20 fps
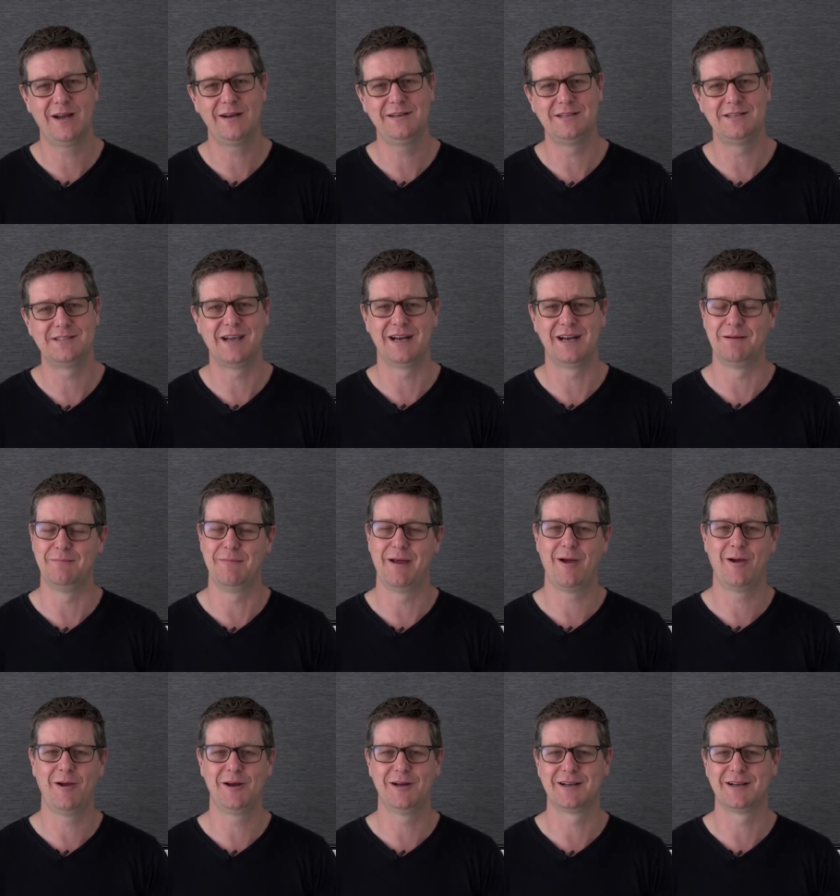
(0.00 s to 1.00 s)
he's getting
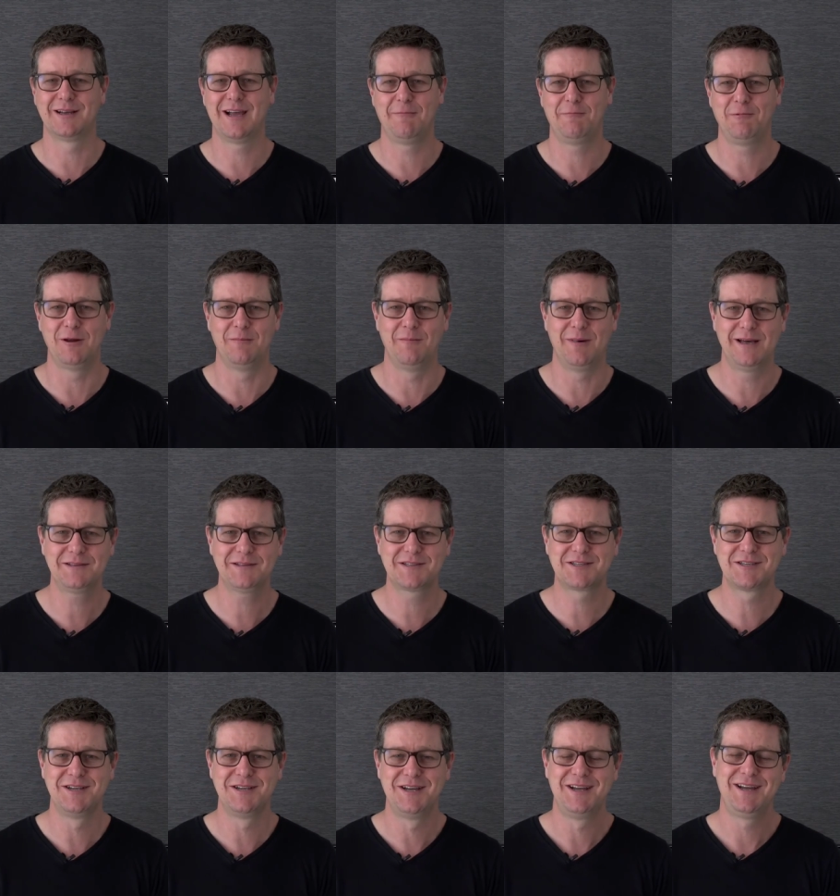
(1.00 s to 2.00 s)
married in a couple of
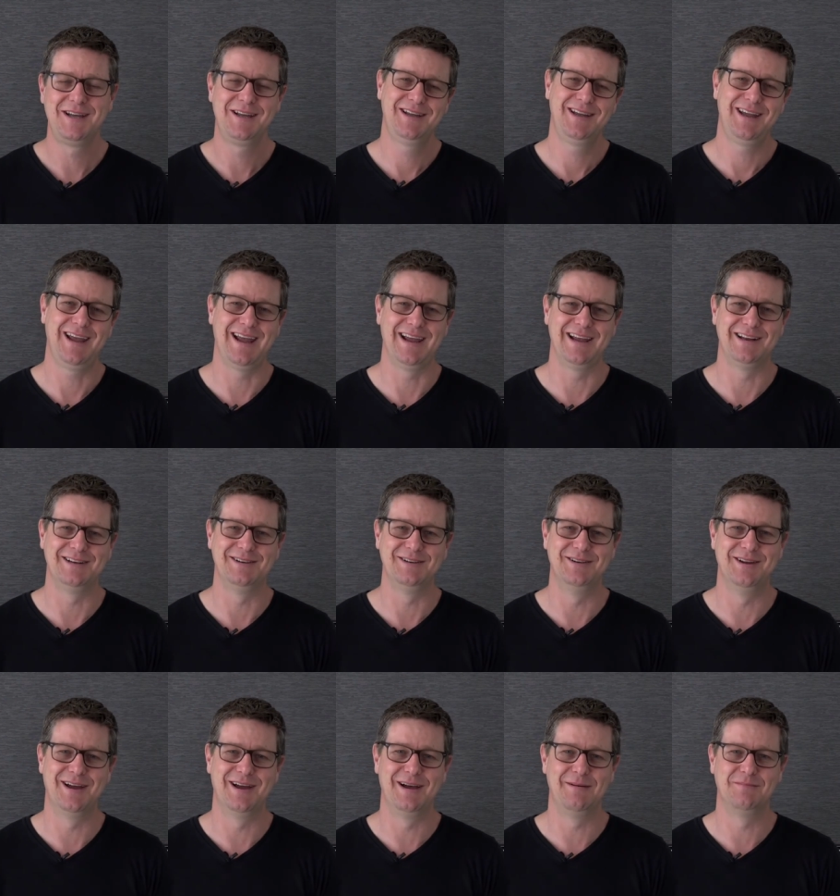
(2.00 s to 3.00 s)
months.
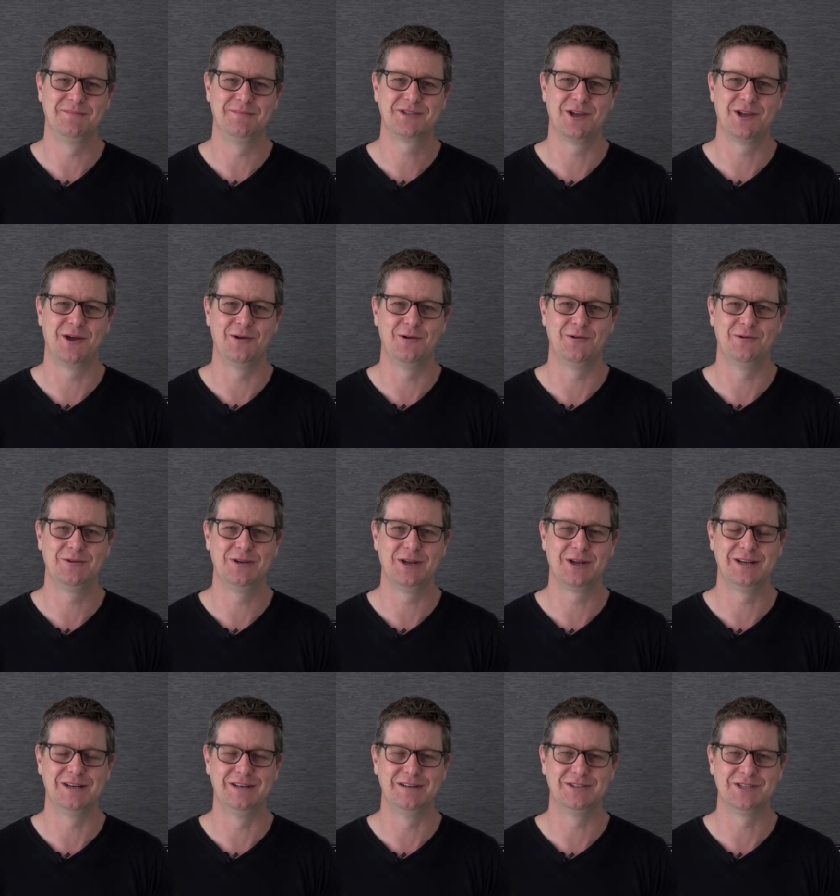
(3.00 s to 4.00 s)
And so you
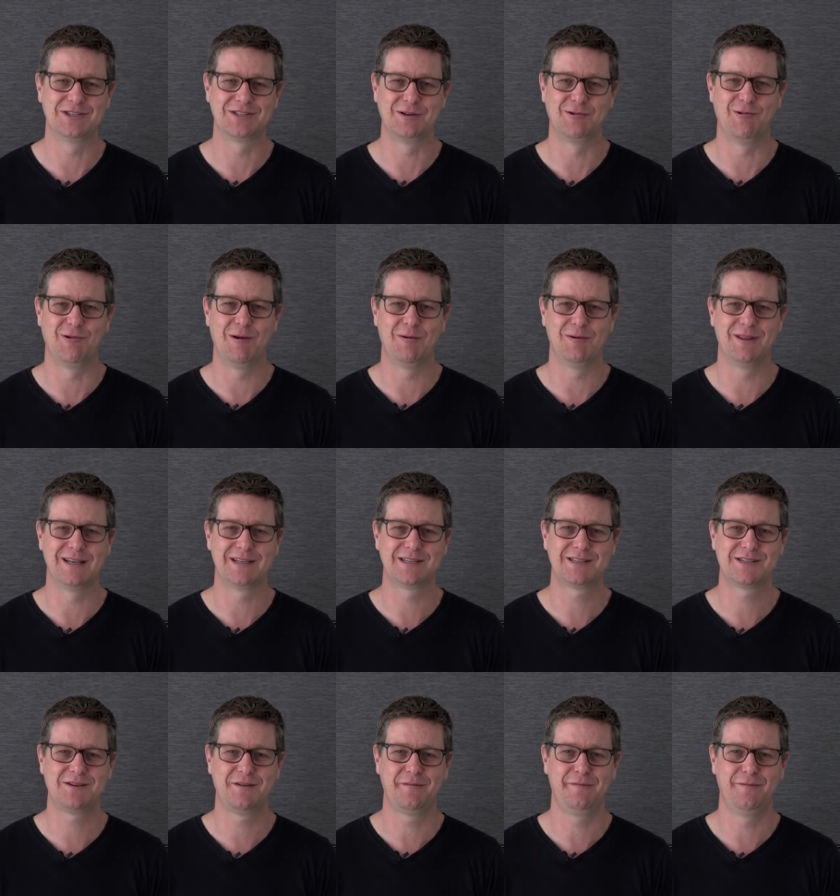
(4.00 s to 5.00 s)
can just agree with
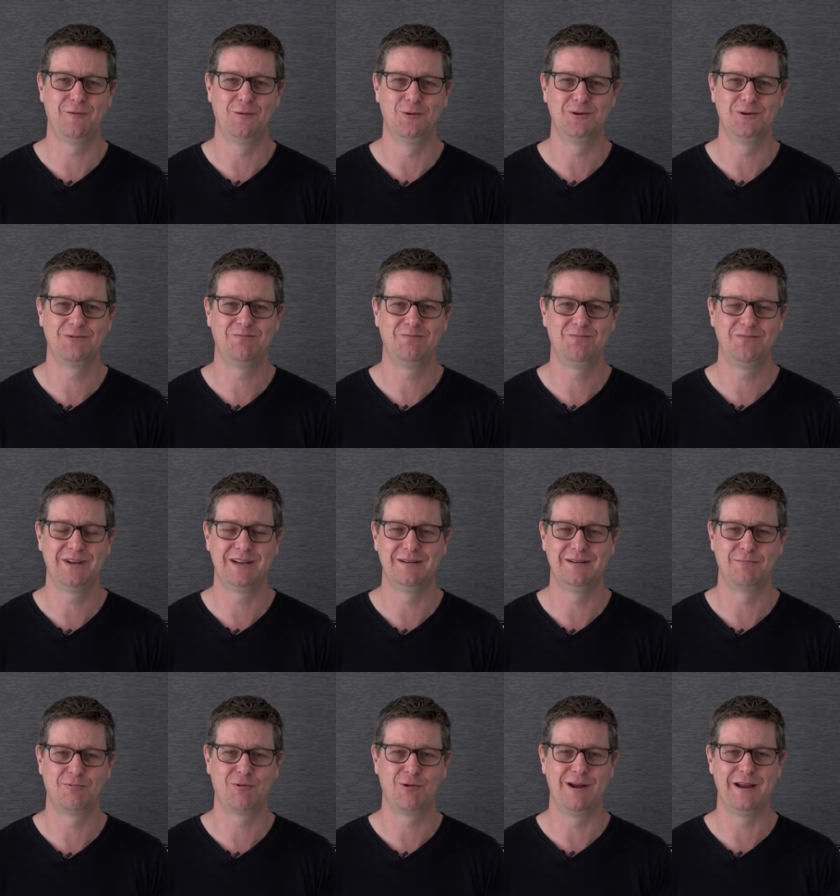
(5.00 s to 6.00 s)
us for
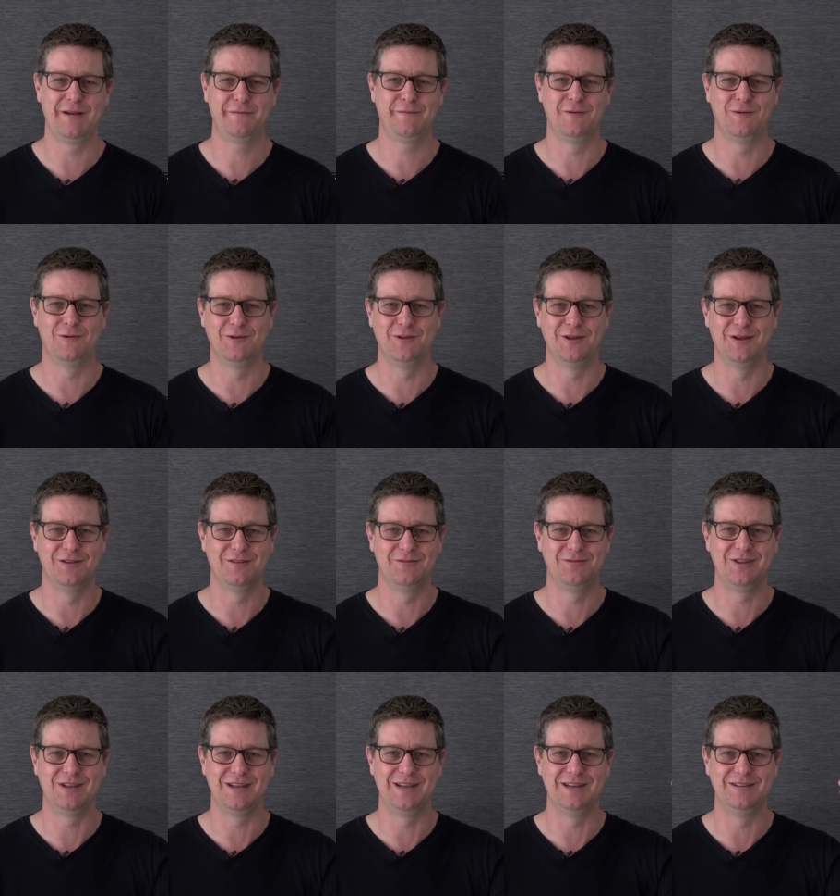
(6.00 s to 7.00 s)
in prayer for
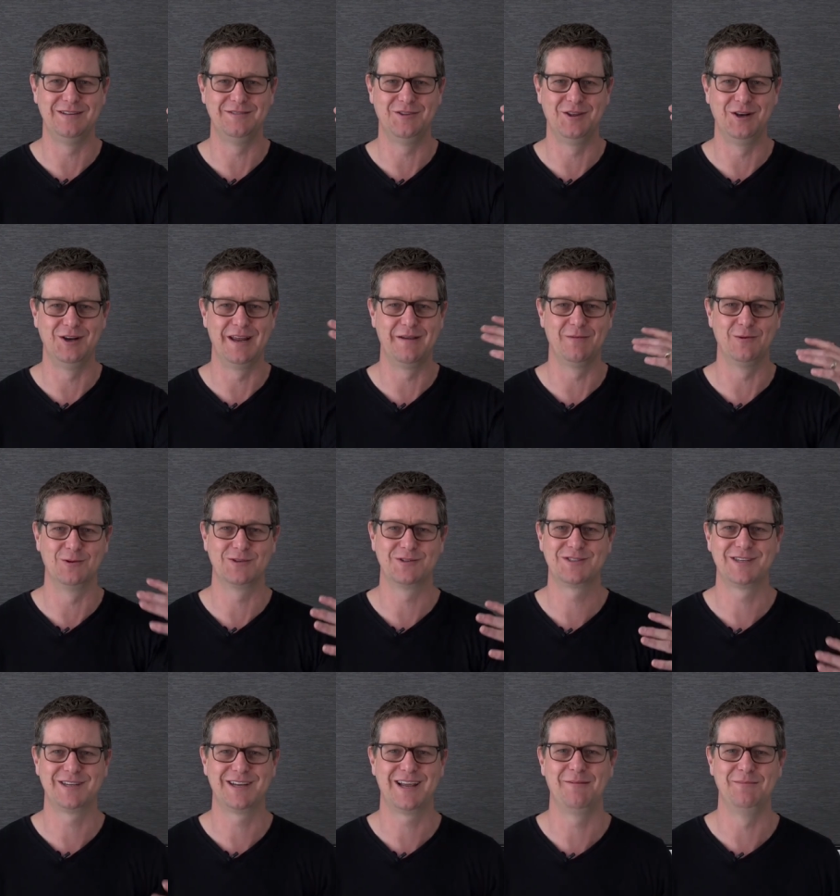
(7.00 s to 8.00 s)
the levels
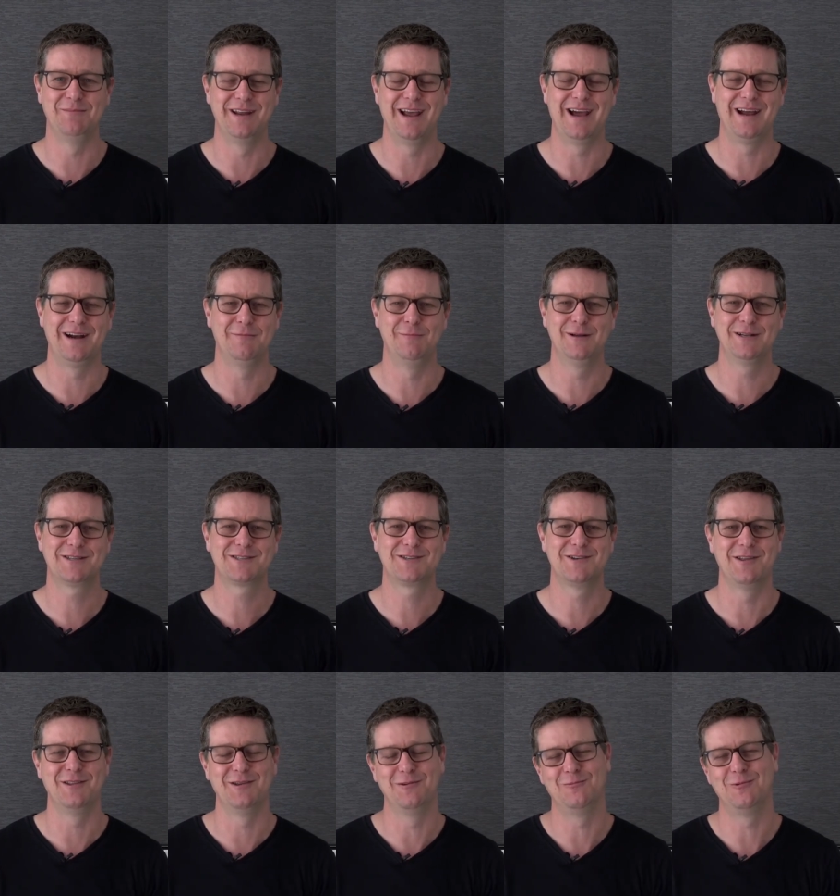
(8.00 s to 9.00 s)
to come down a bit
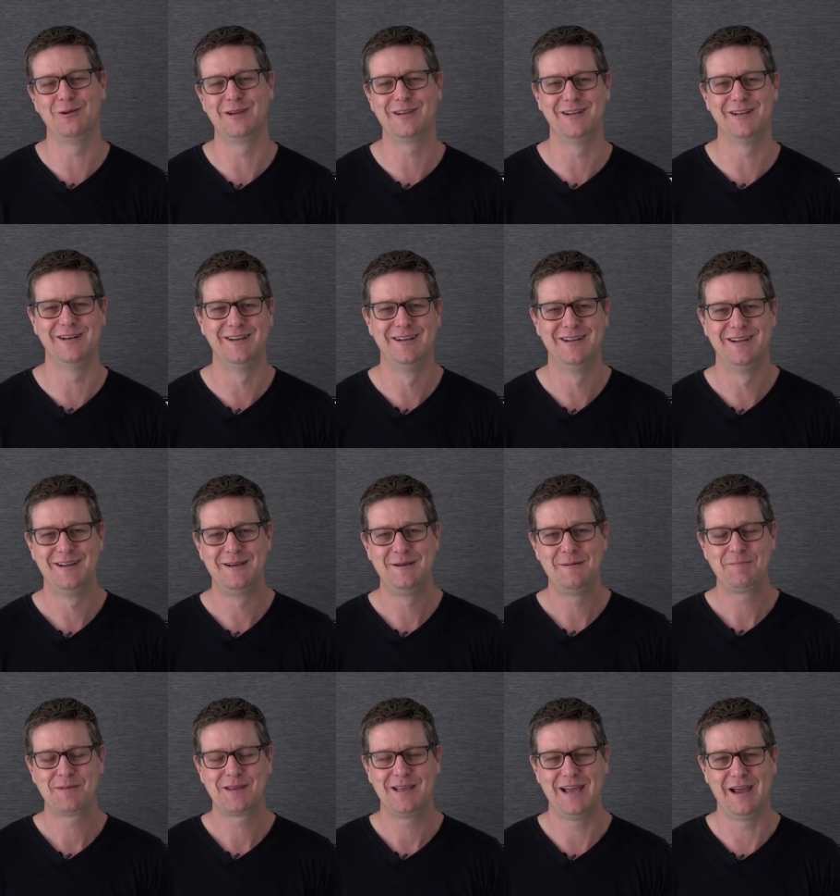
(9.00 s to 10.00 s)
so that we can
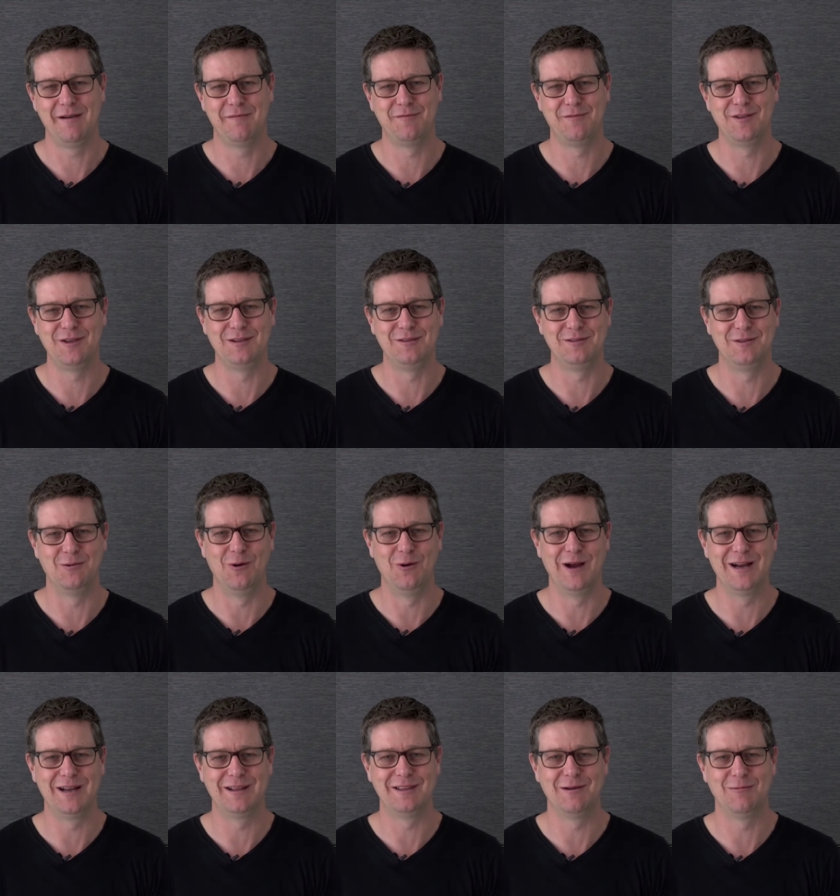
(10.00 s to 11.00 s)
have the
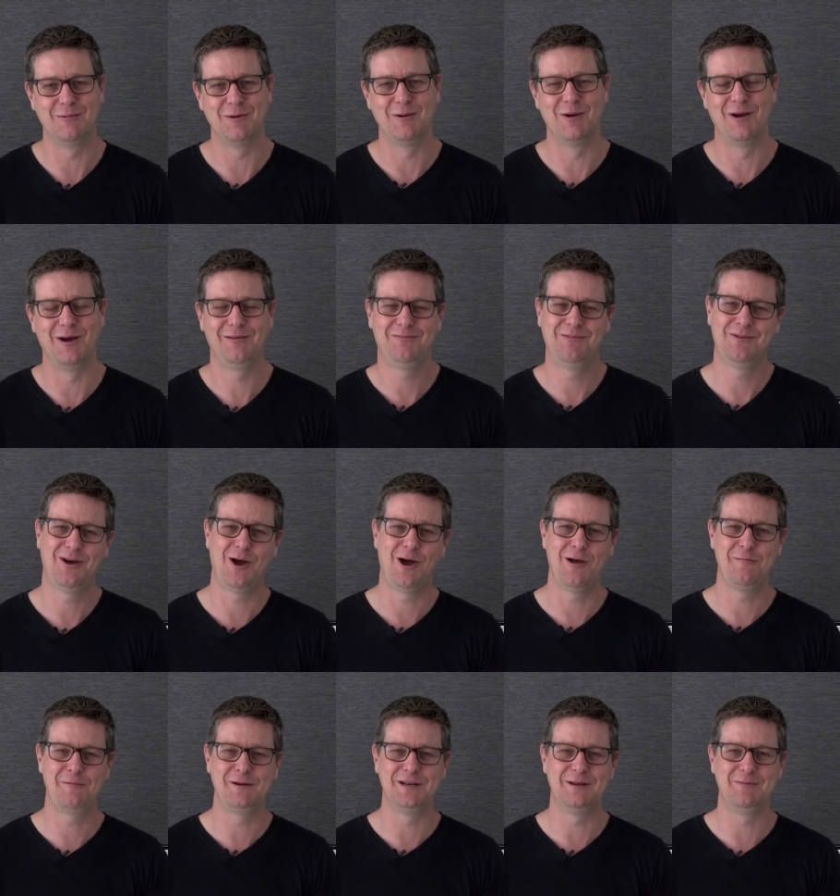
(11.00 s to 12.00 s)
wedding that we were
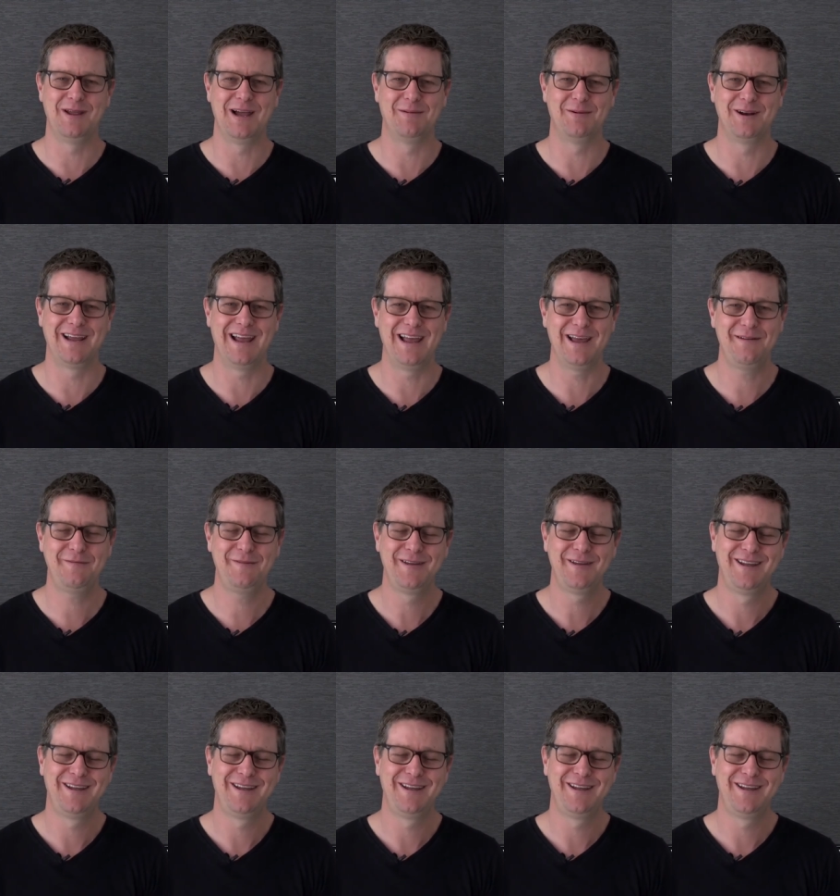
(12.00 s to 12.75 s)
hoping to be able to have.